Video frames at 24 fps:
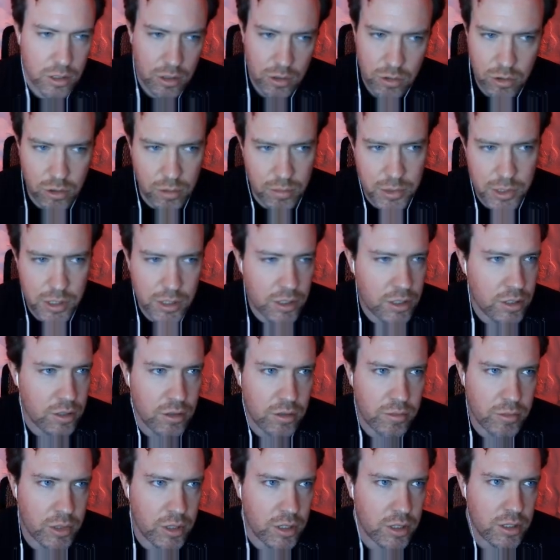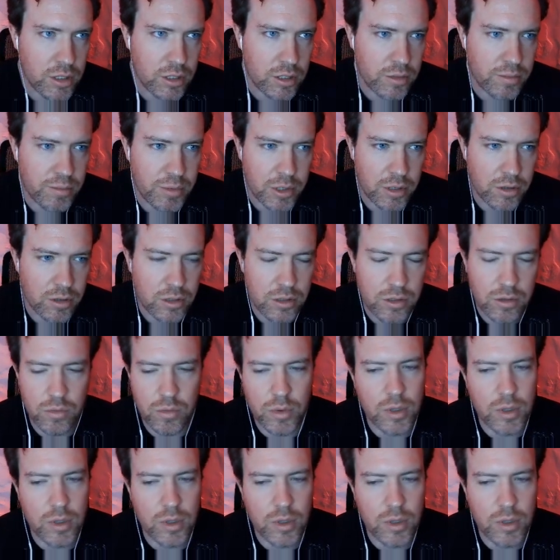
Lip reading: corpses. So I mean, that's just pairs so well.